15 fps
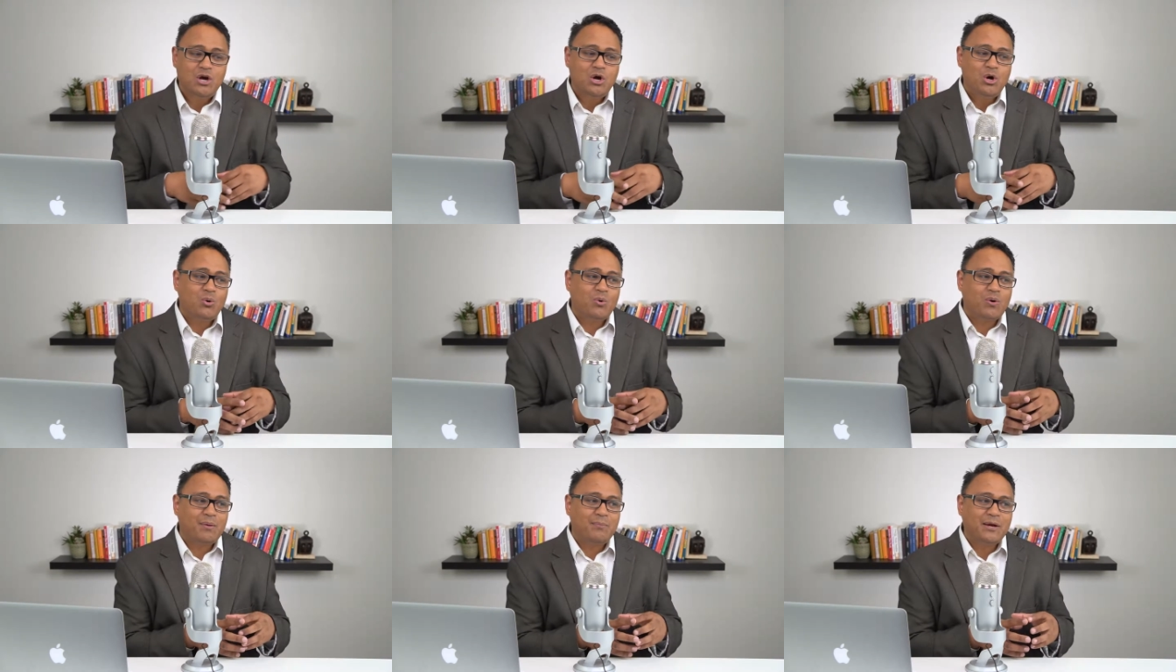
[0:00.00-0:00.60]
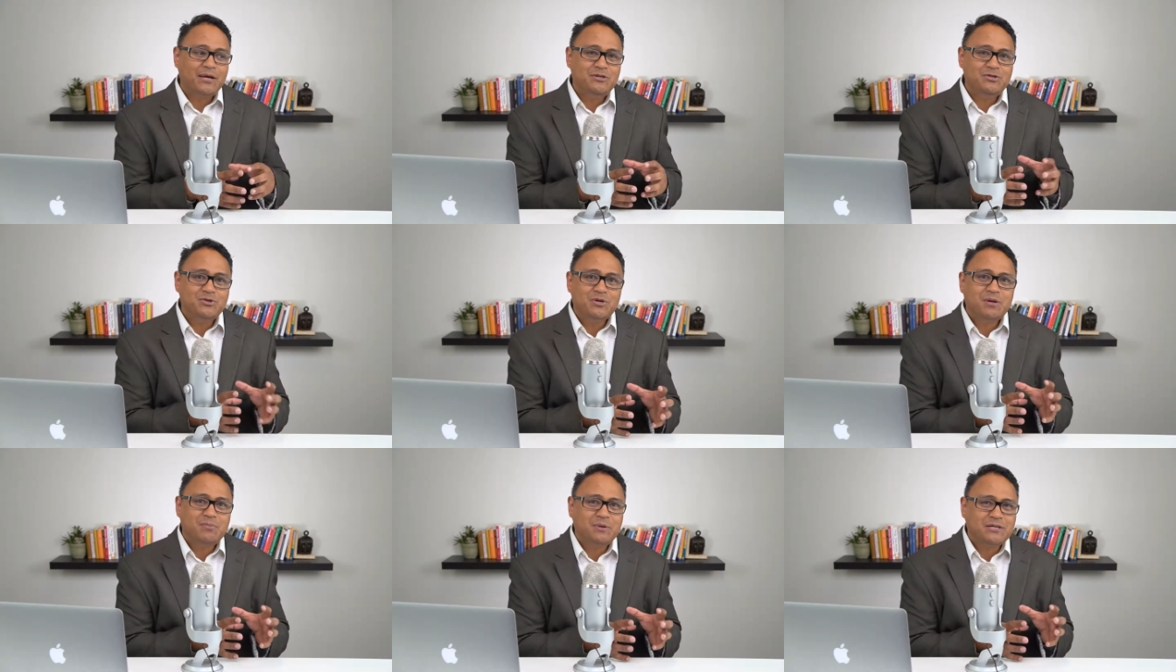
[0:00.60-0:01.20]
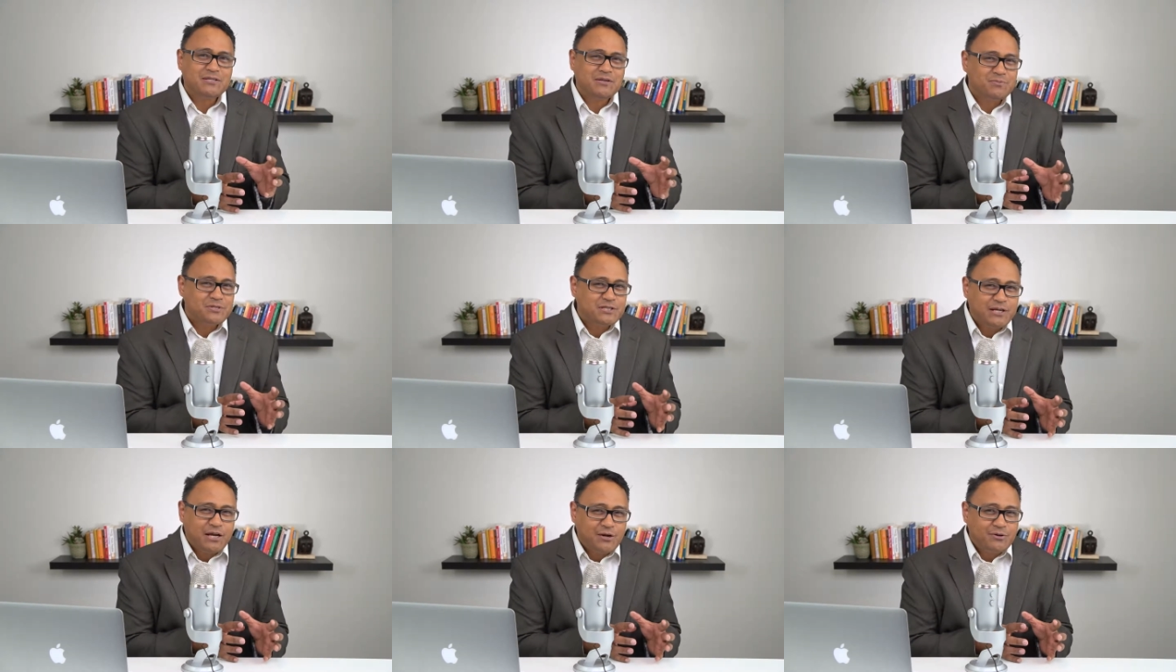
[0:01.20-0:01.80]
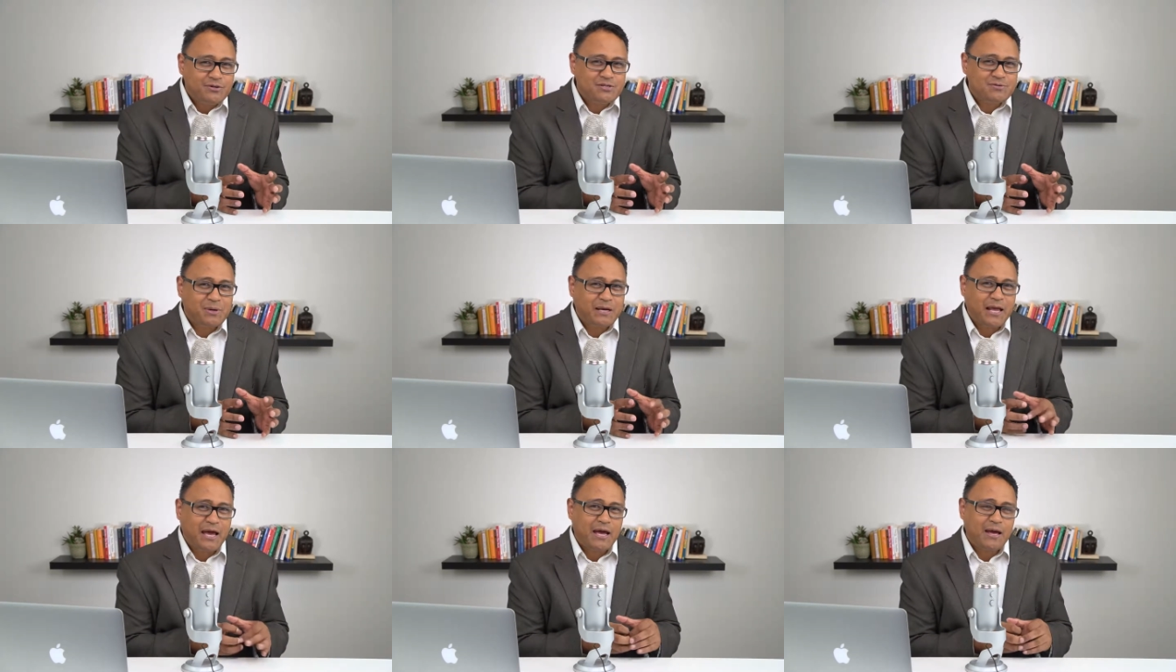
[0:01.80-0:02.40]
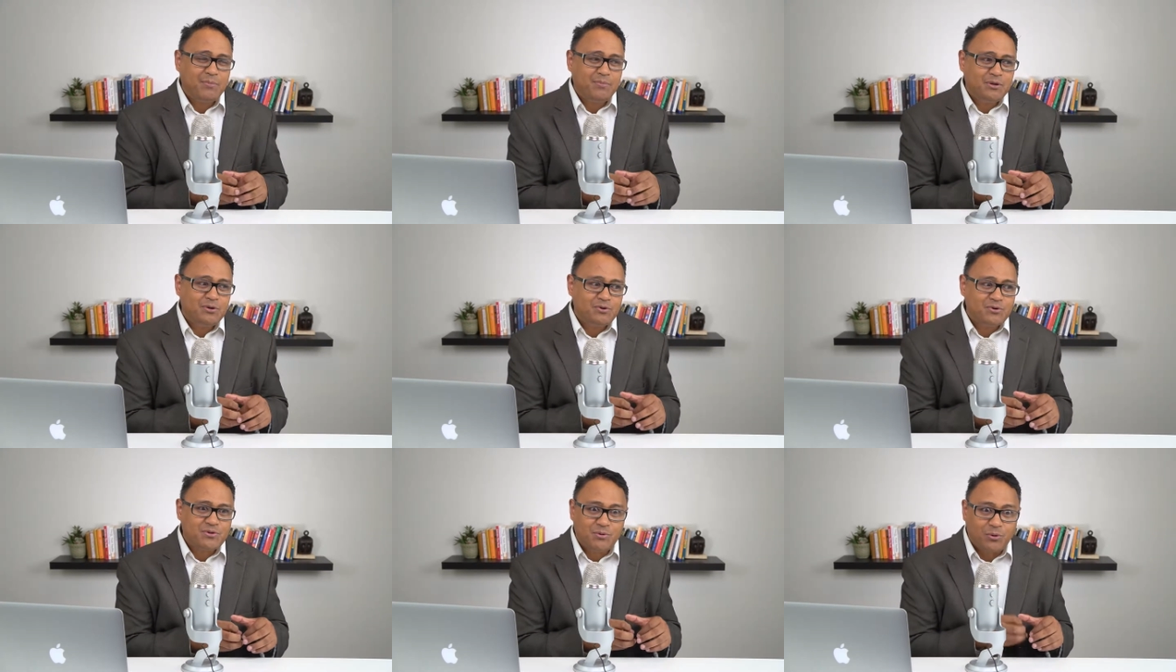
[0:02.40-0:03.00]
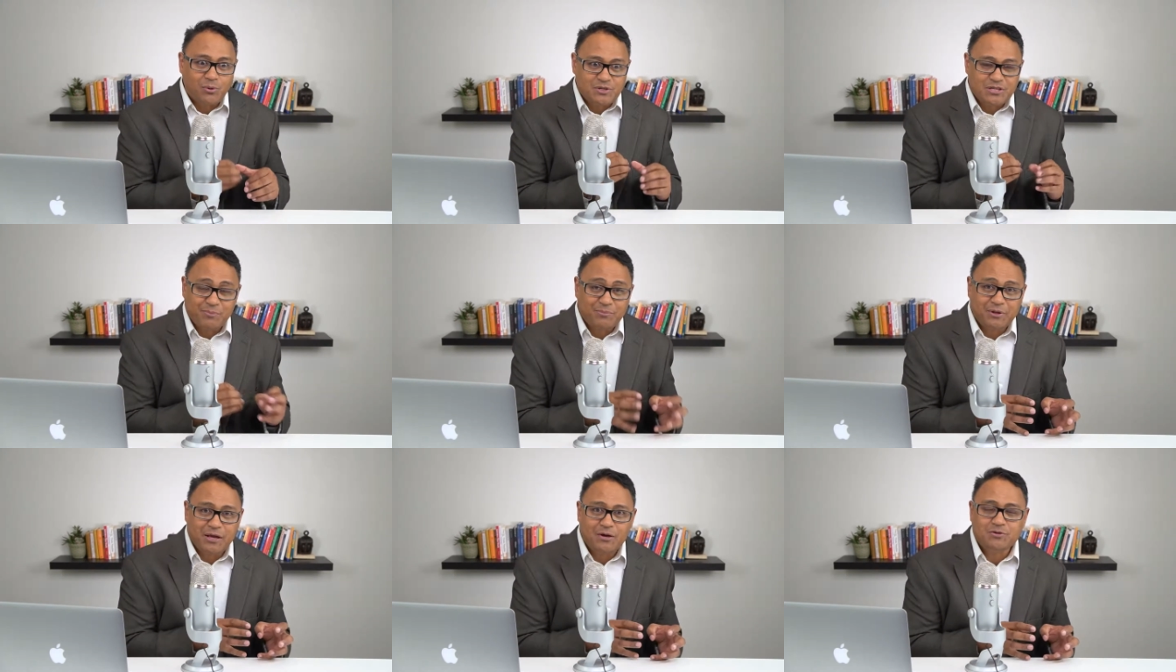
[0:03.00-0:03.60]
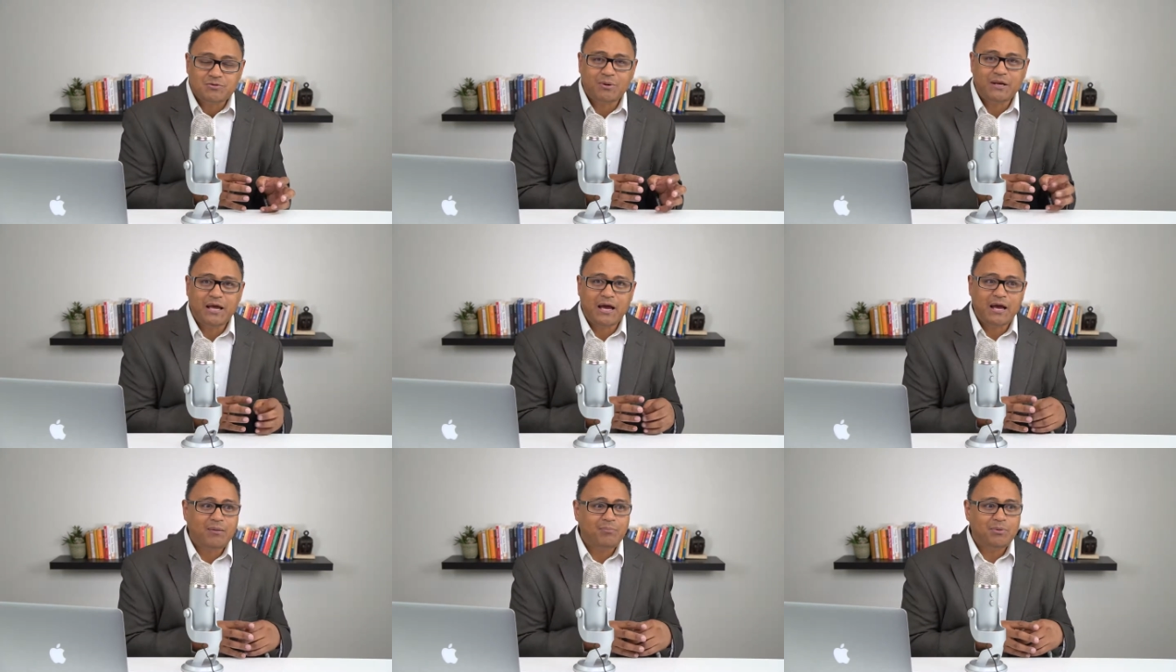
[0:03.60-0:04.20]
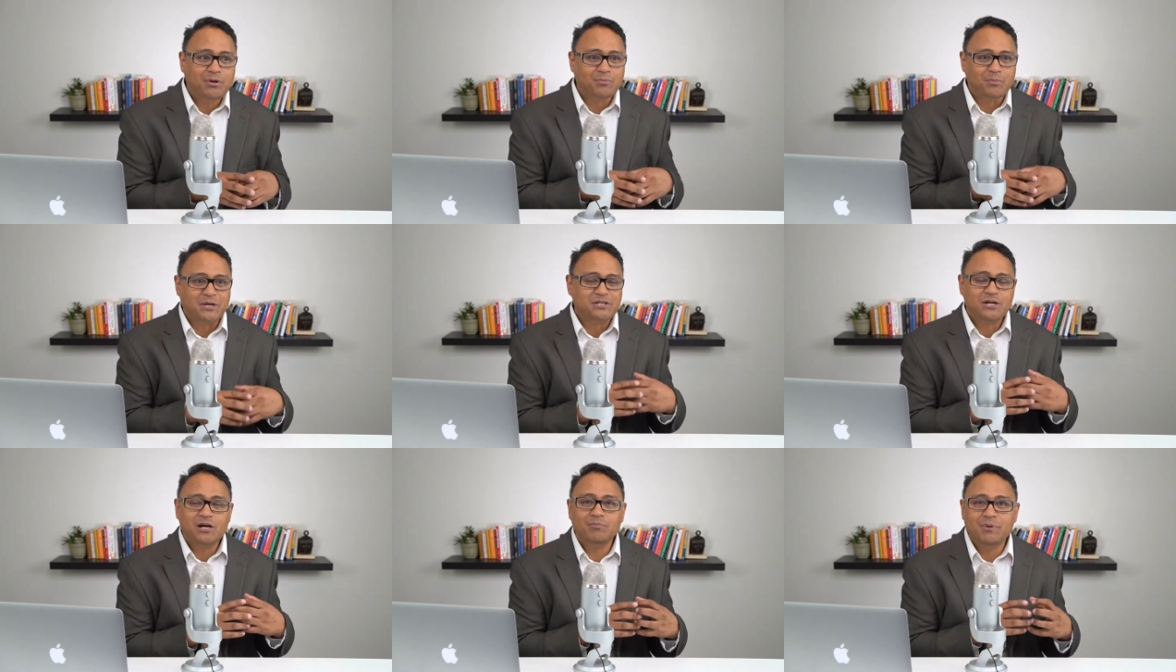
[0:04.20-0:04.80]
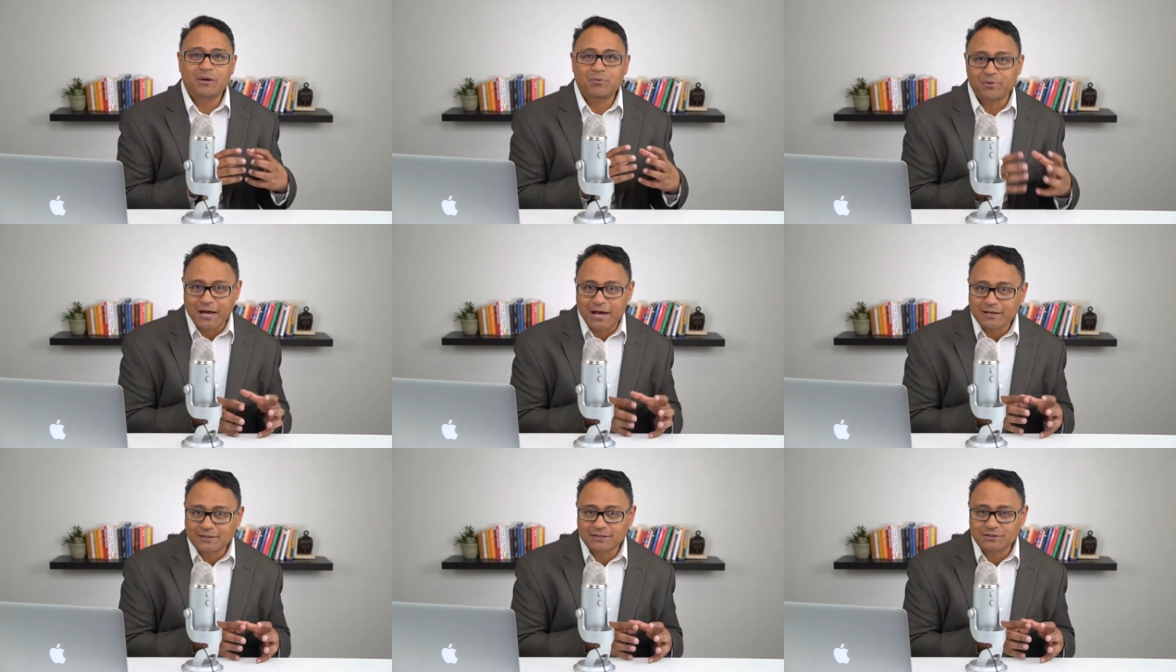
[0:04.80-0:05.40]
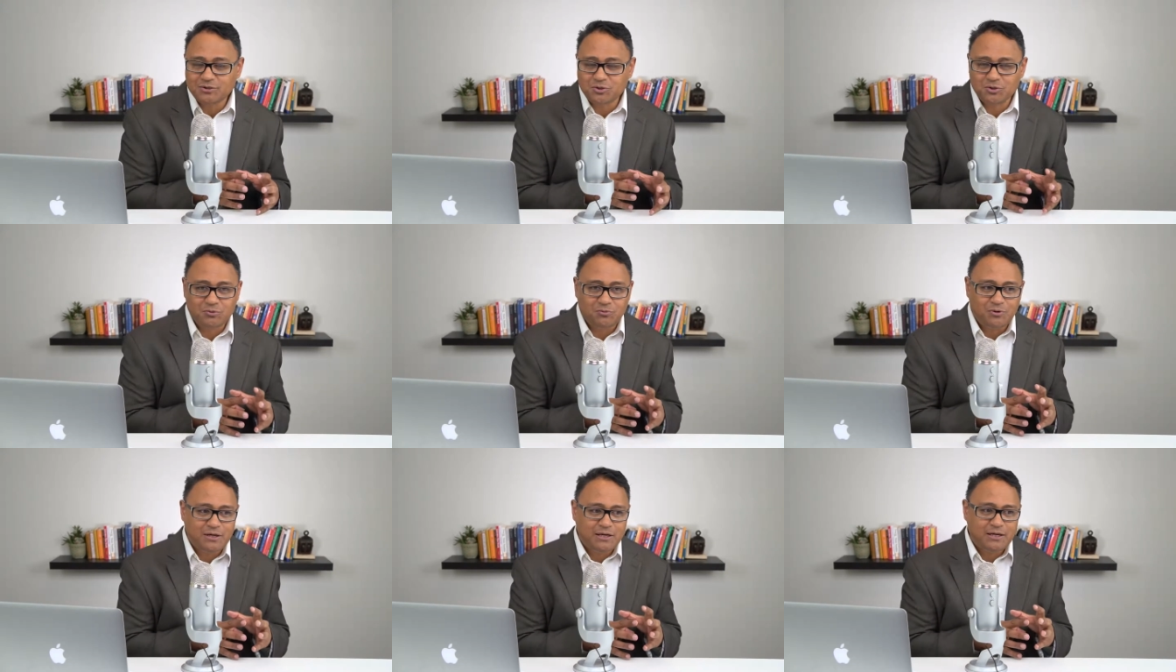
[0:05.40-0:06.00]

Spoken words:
Or am I doing it because I'm scared this might happen or something else might happen or my child might react this certain way?